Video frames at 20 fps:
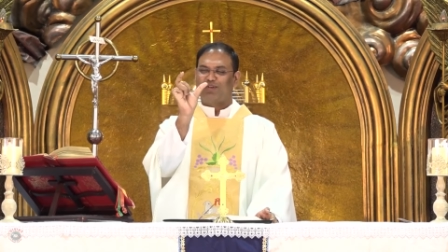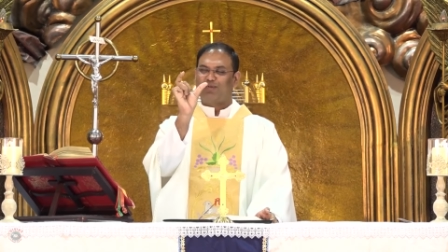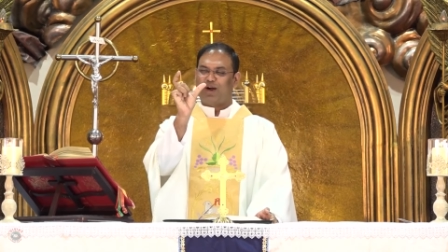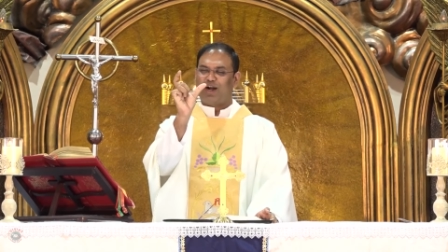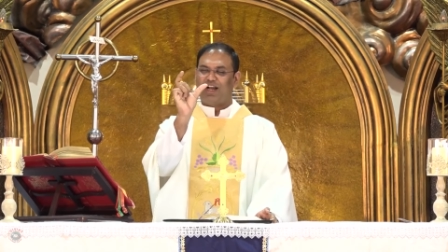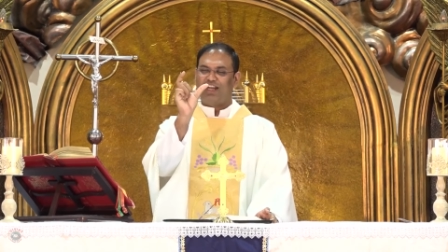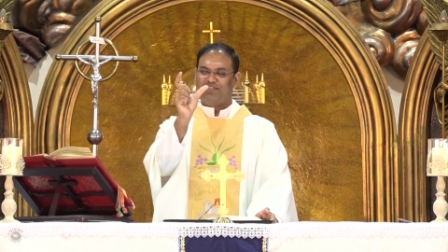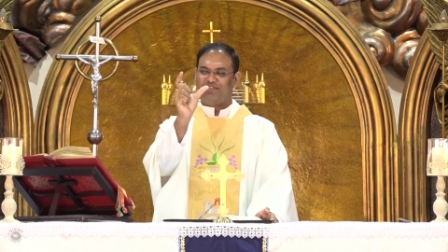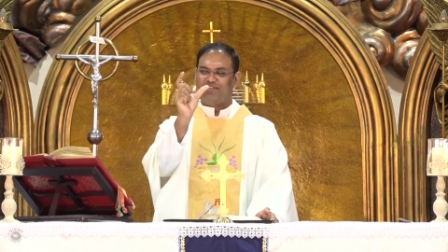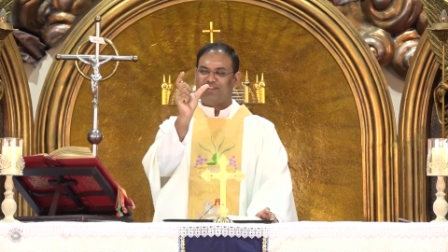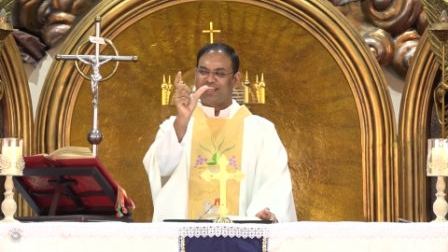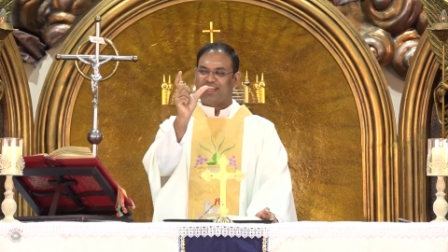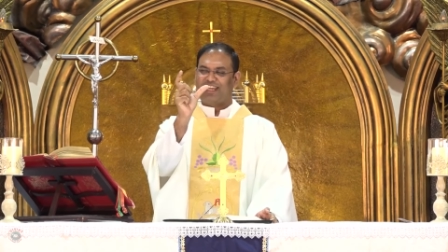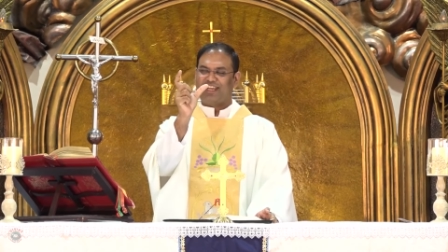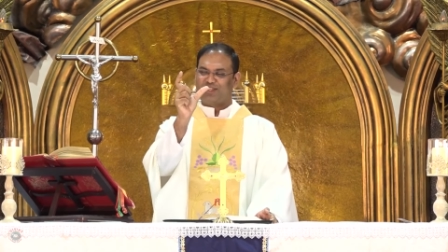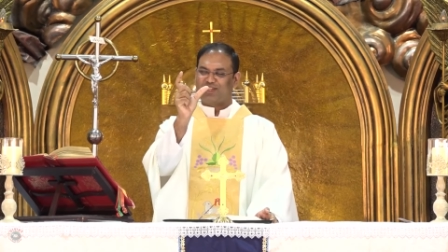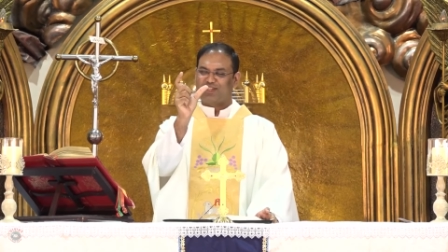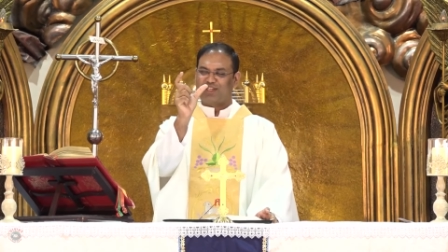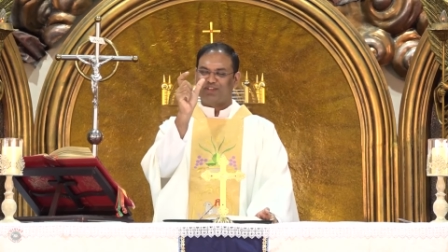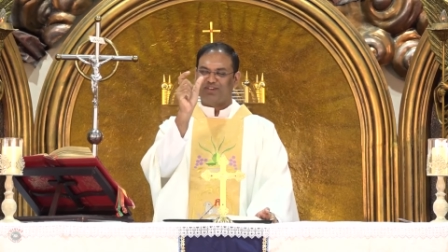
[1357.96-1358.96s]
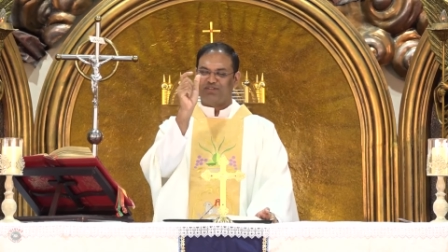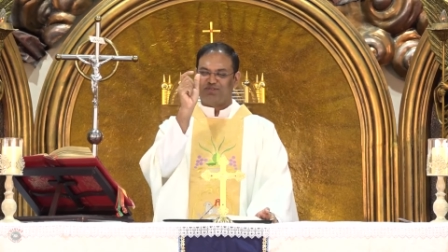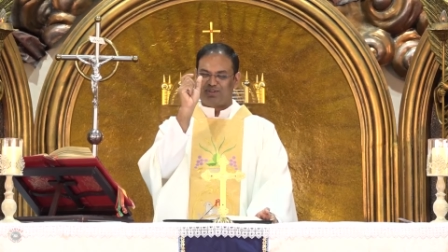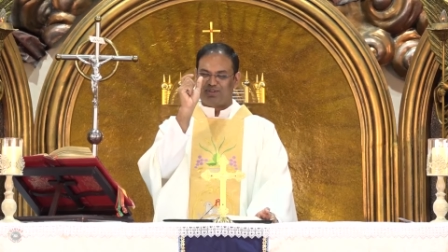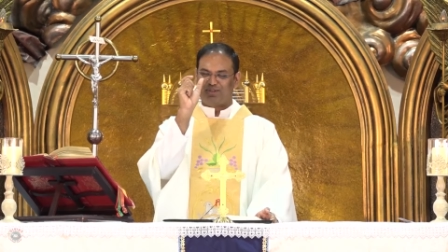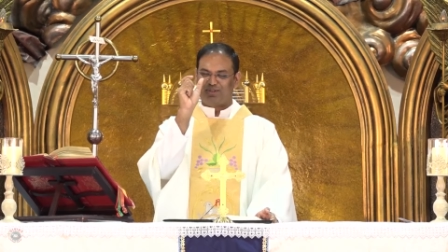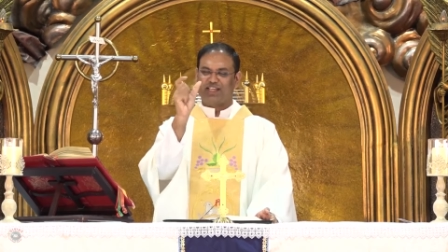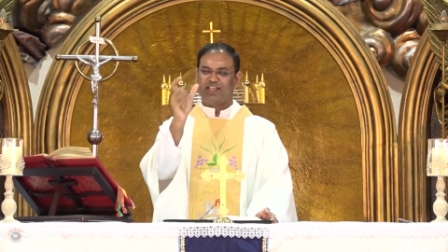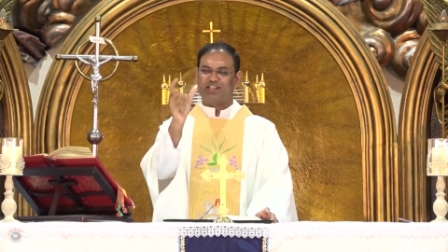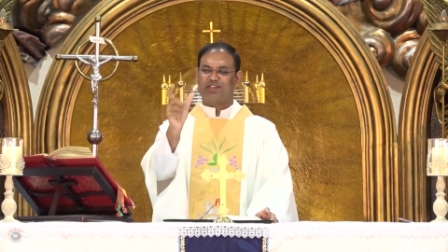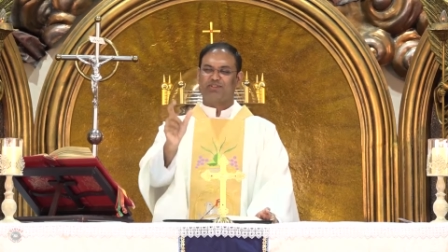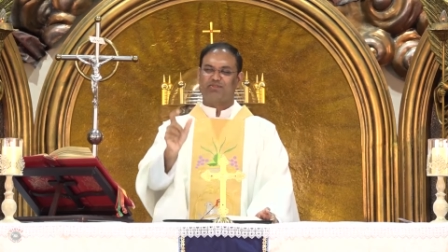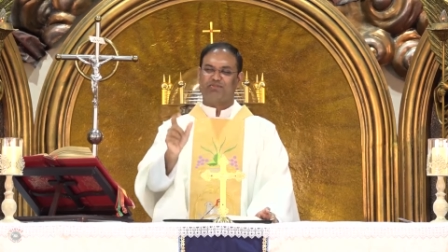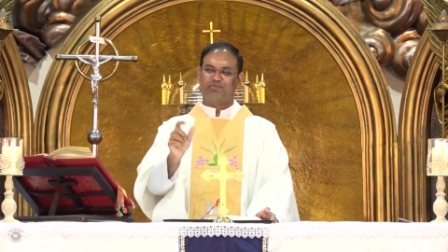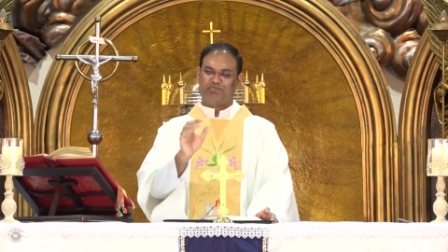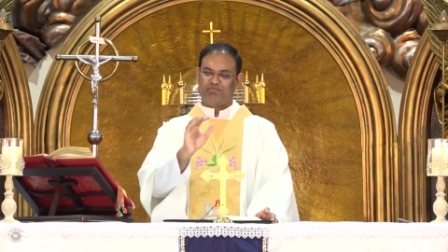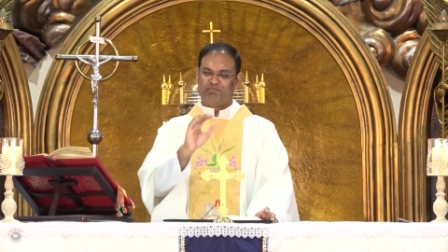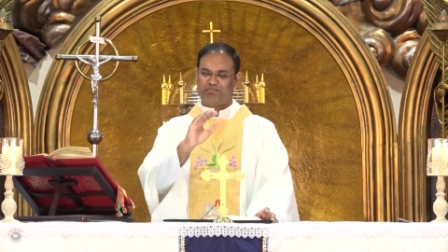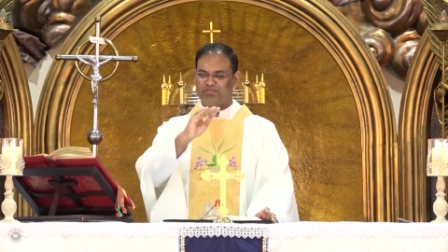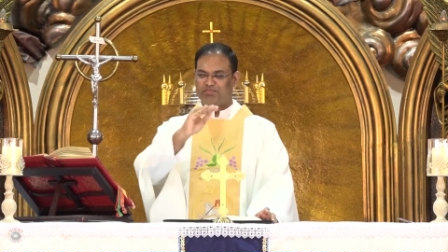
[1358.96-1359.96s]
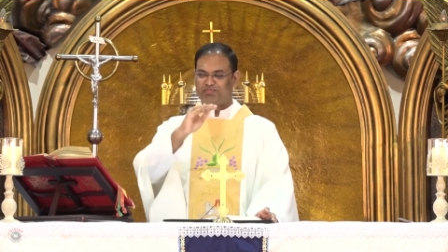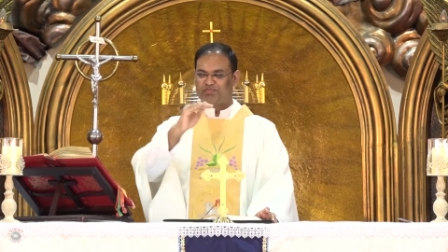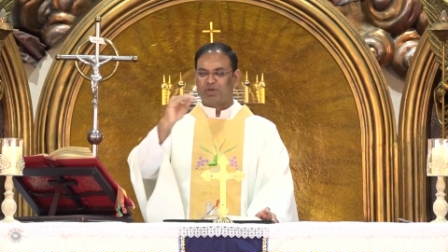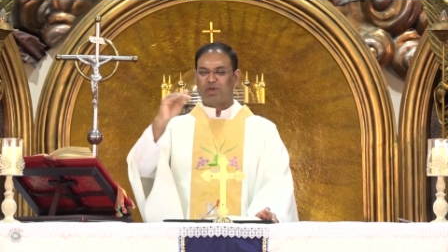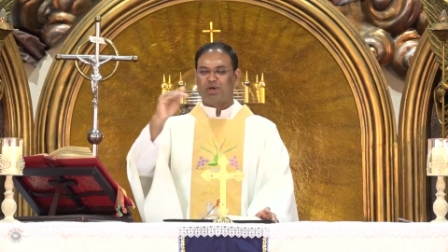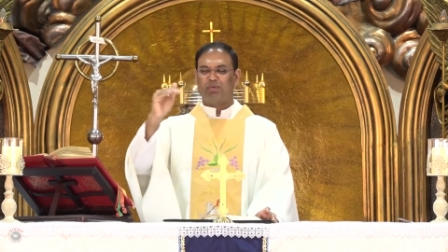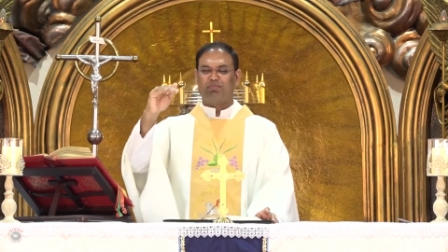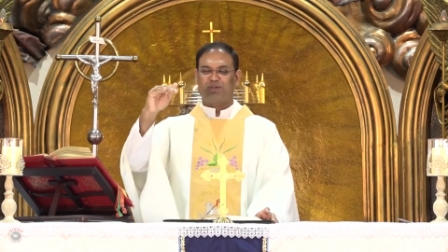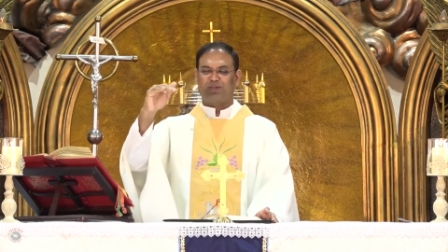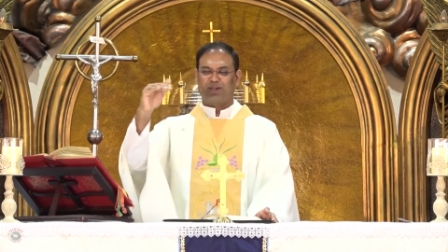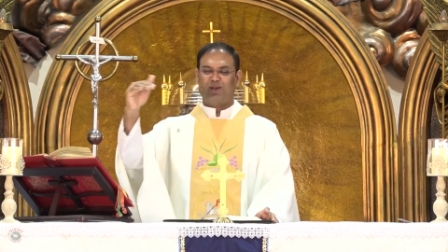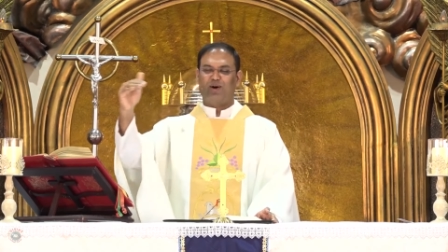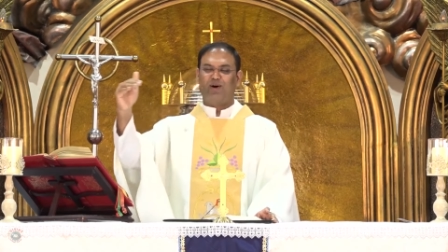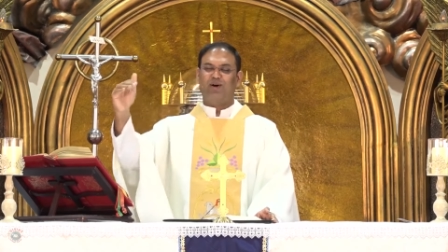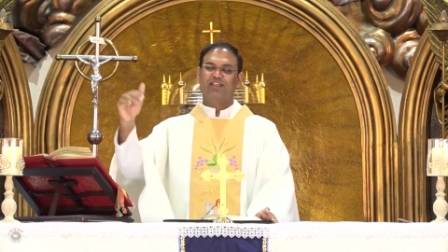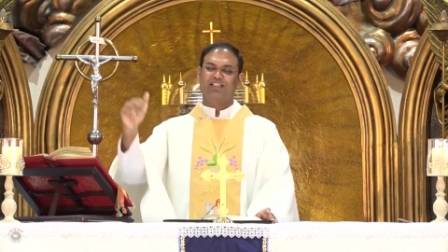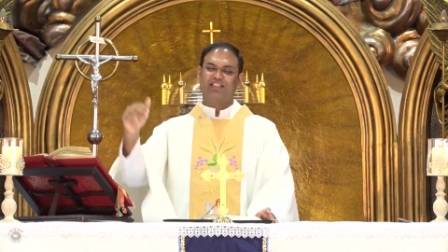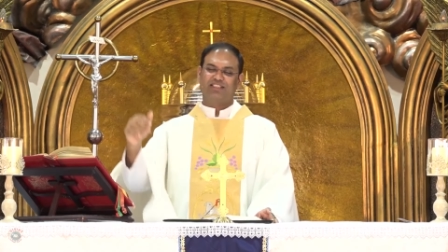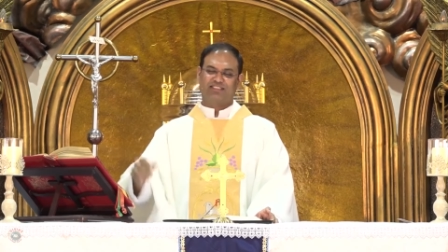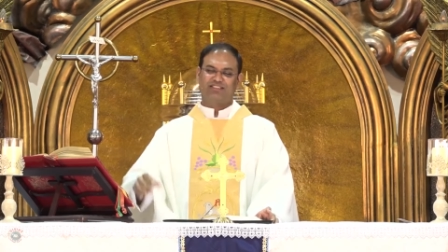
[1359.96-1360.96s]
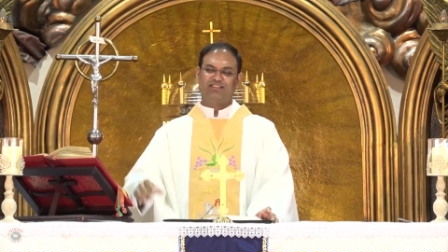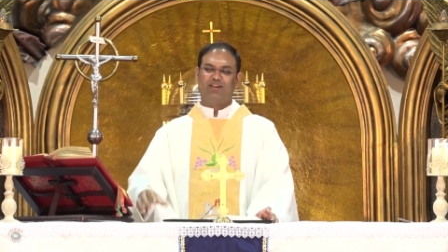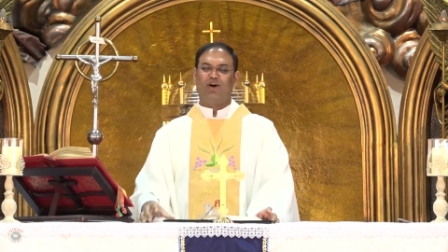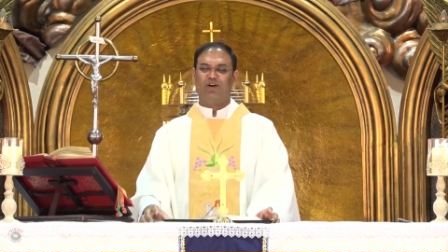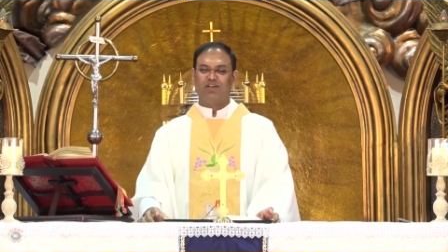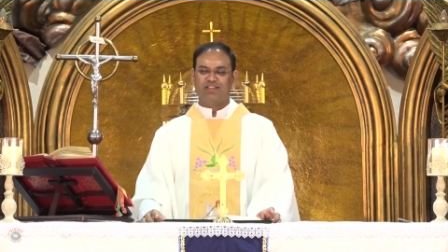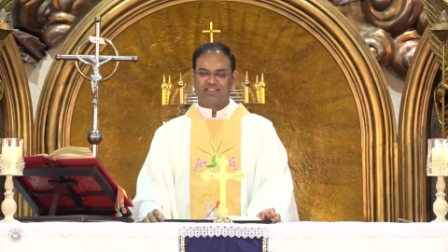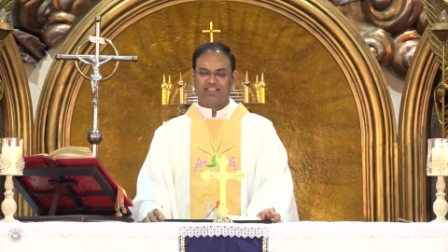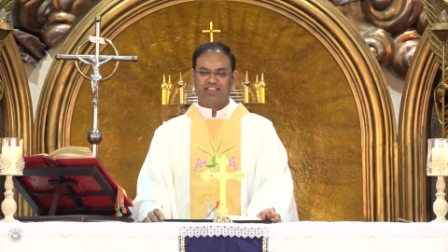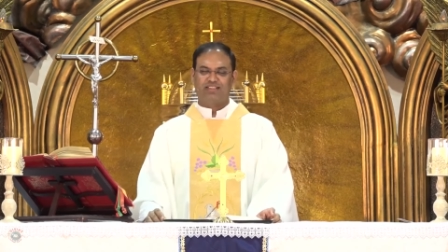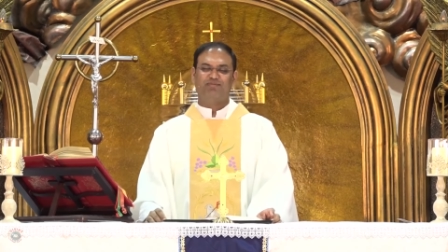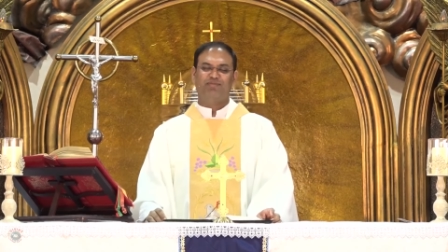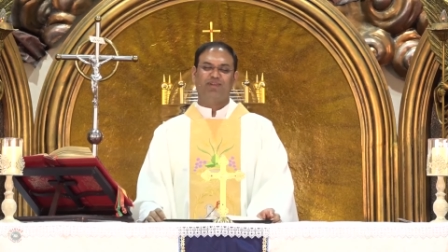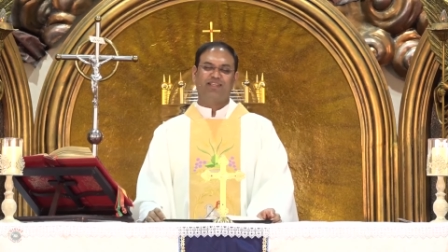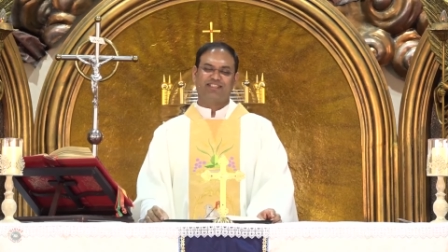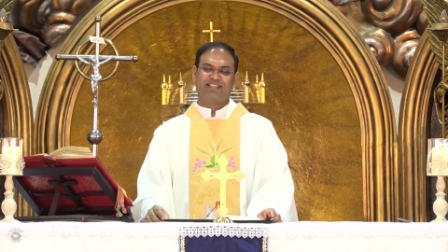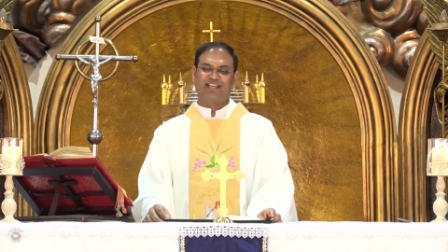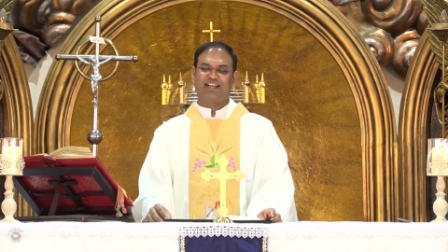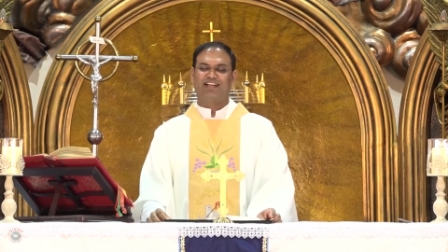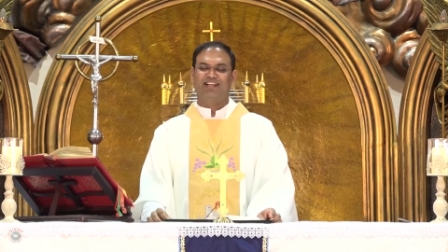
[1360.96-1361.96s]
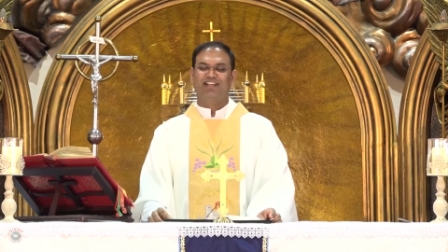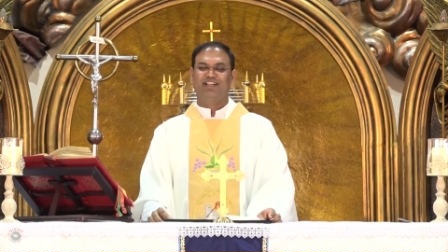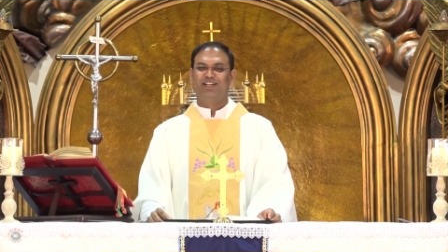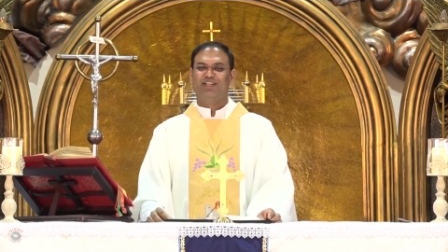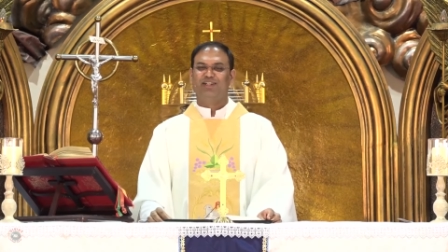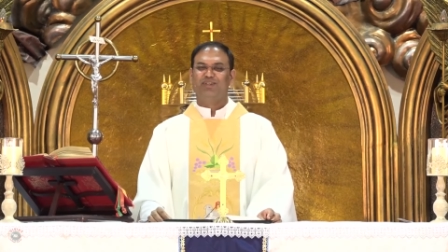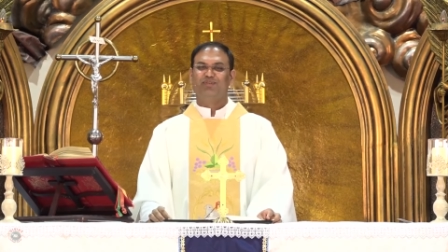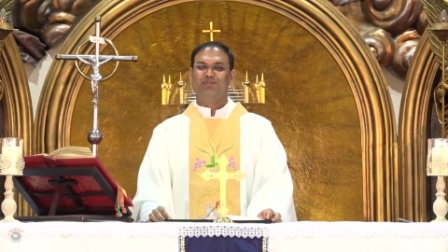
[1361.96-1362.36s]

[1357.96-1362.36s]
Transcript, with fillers: qualification for that proper longer long-term visa